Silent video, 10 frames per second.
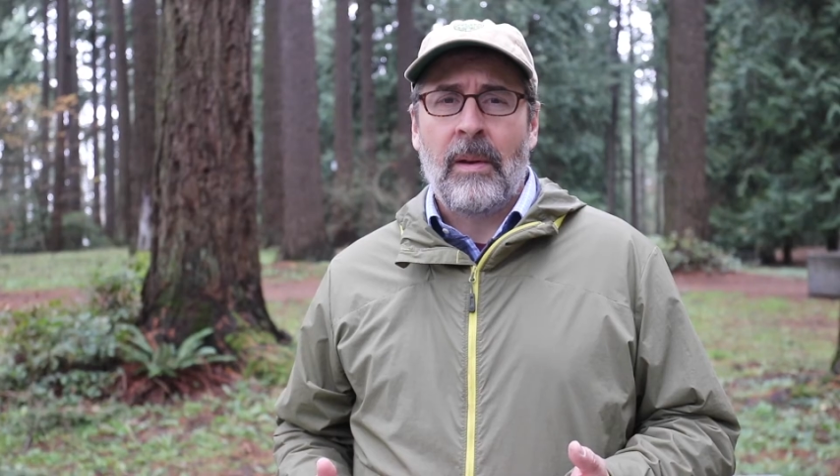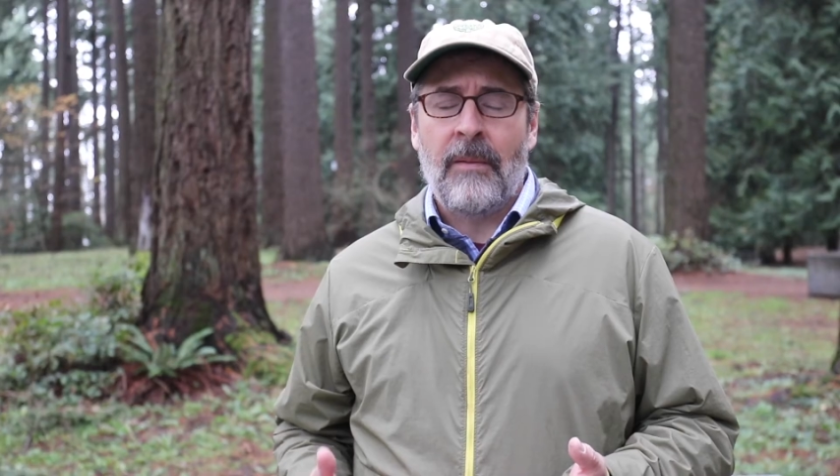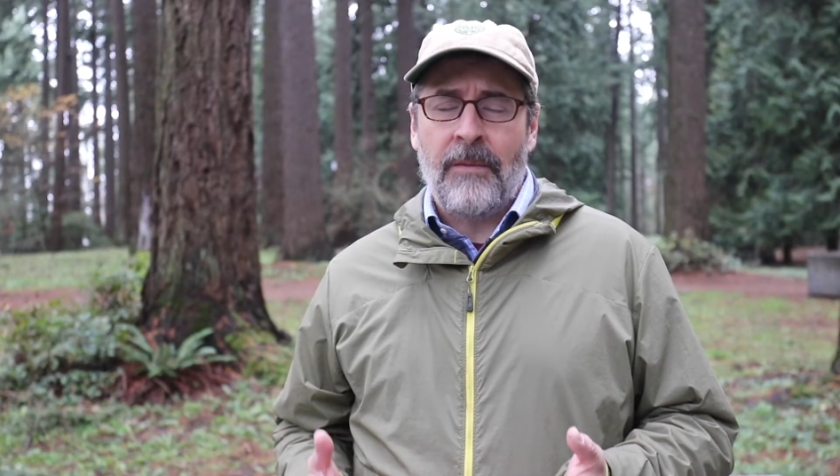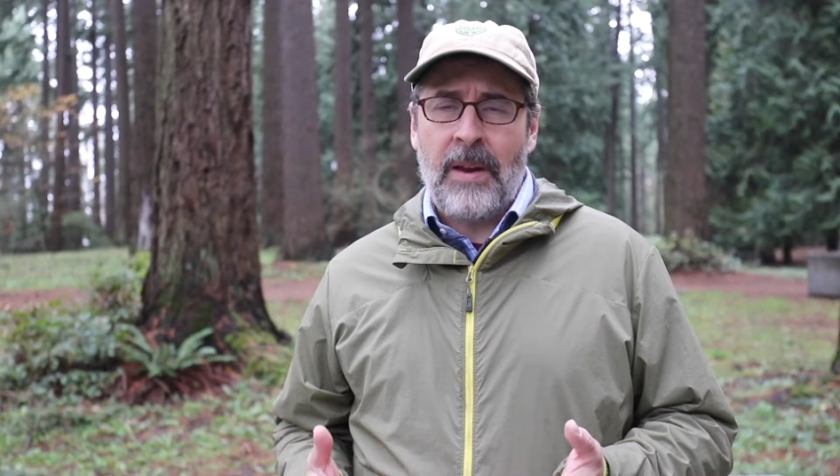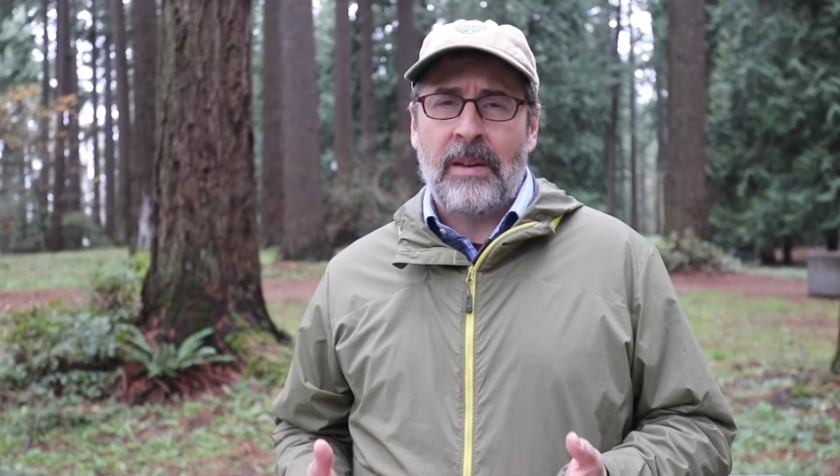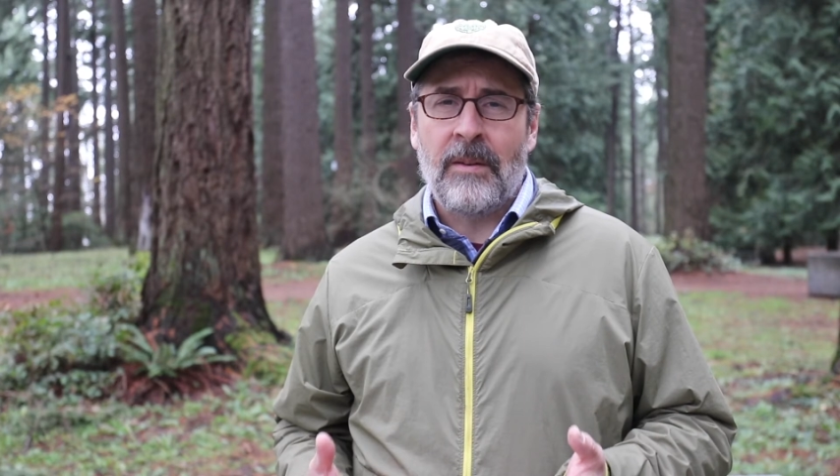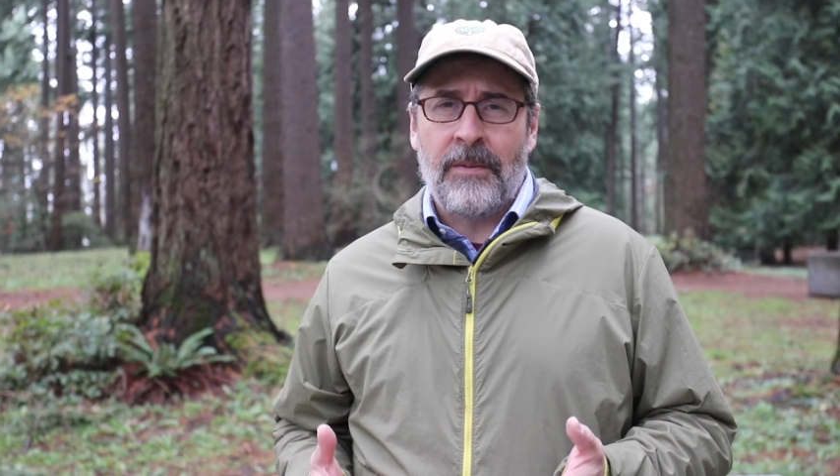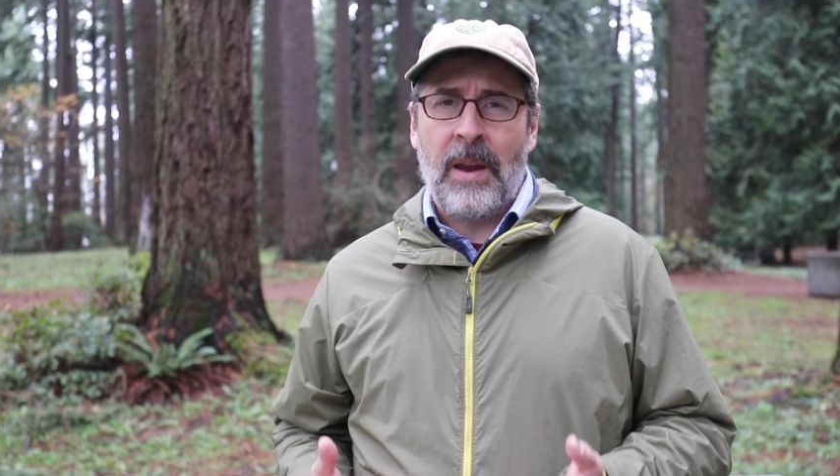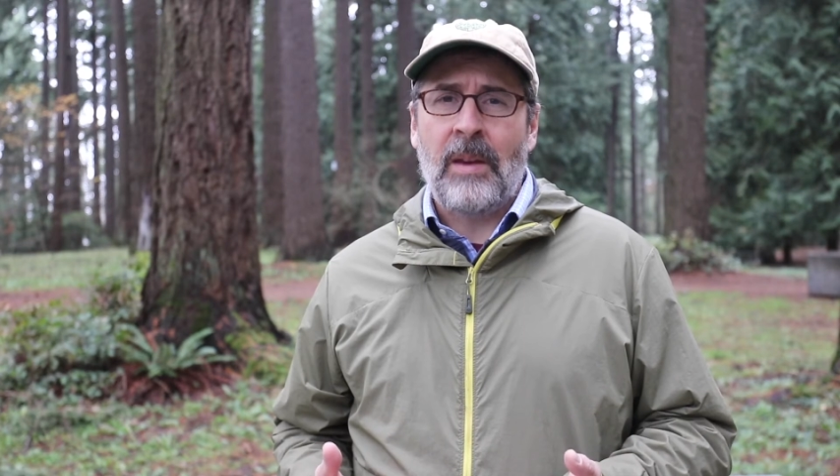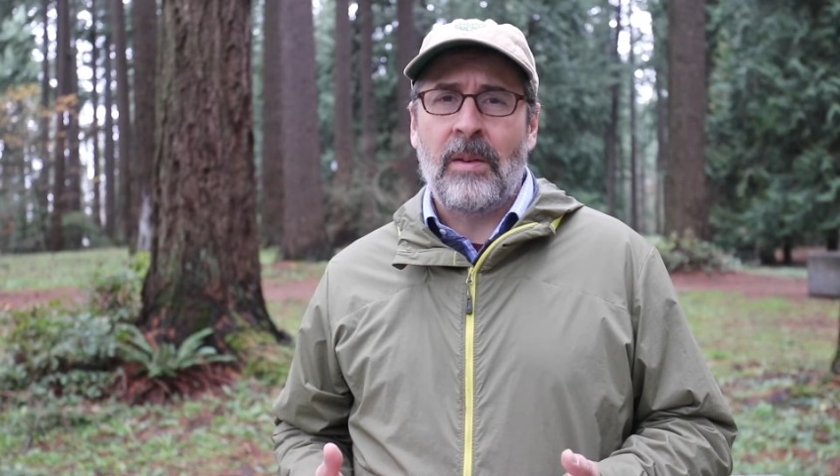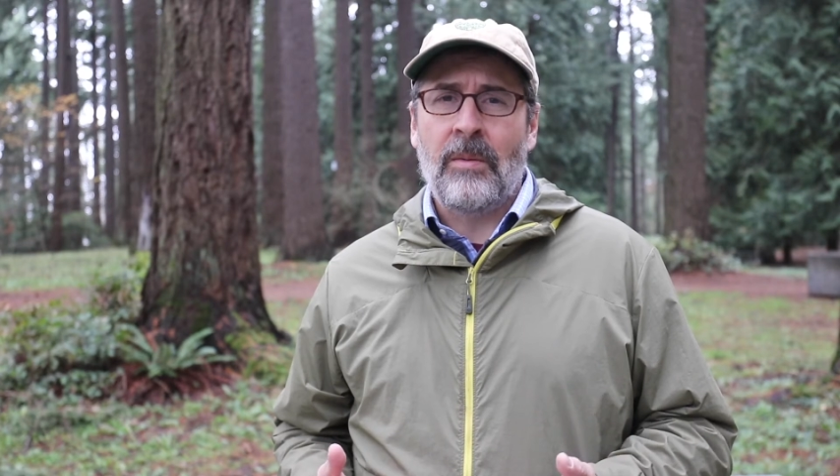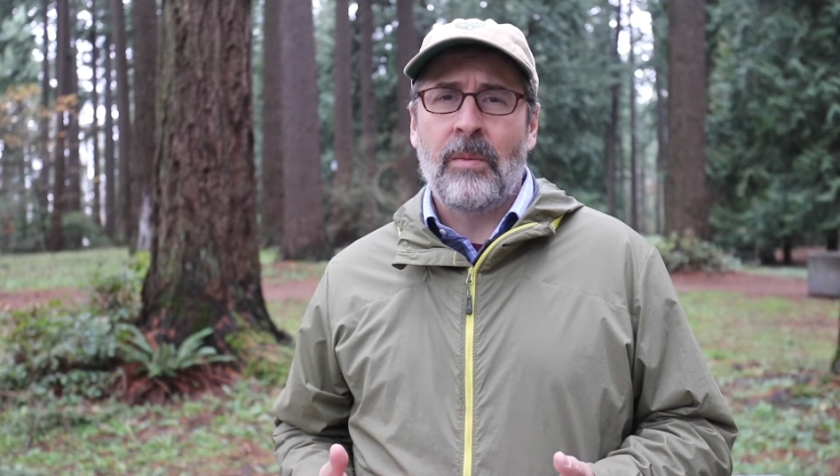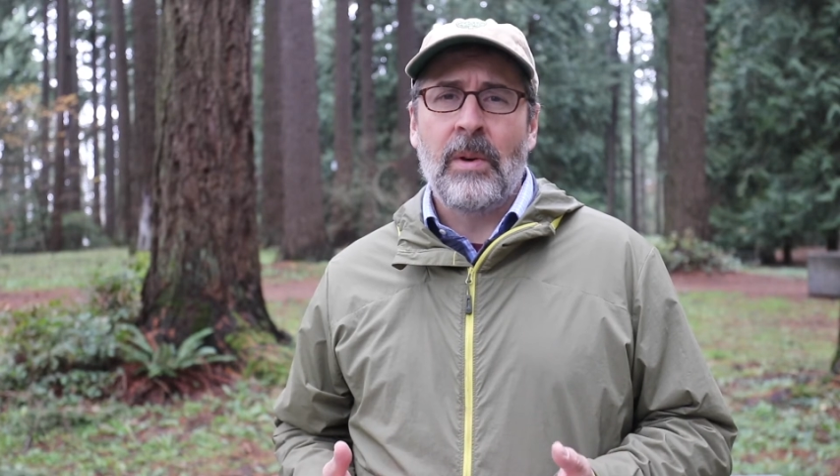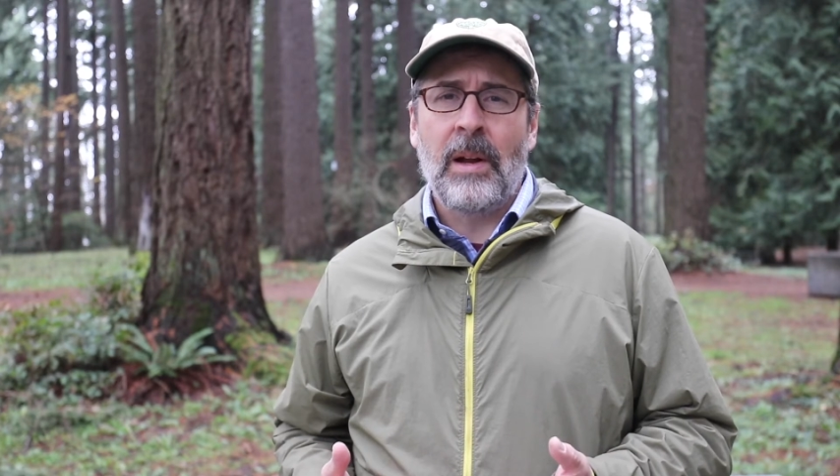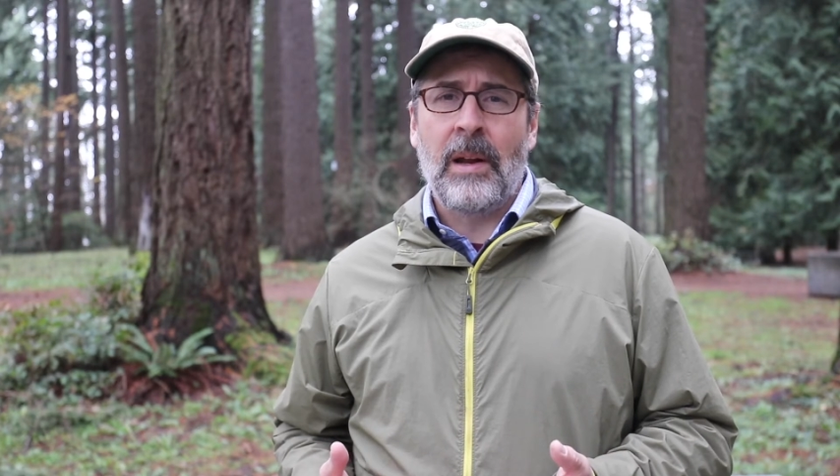Face to face is
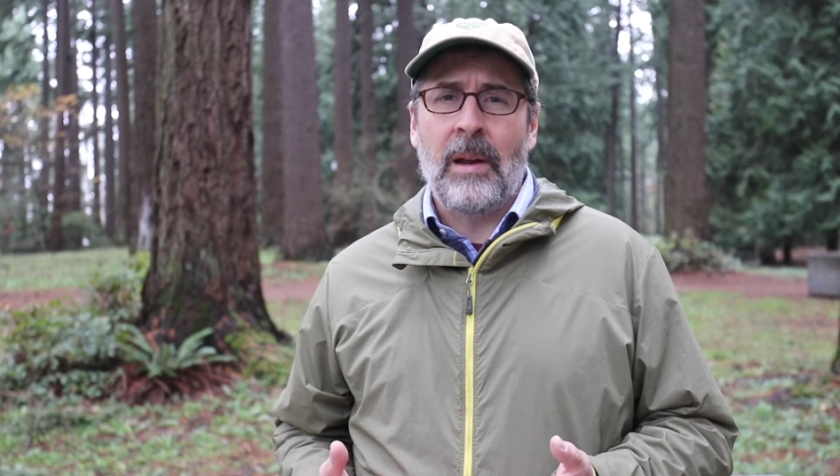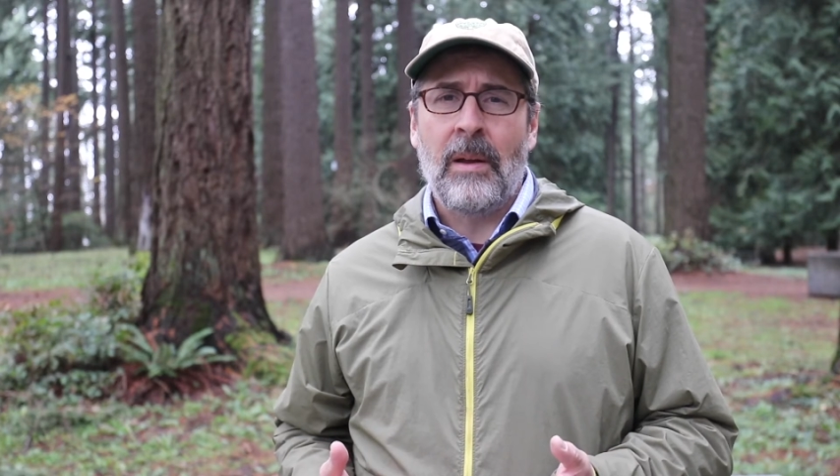really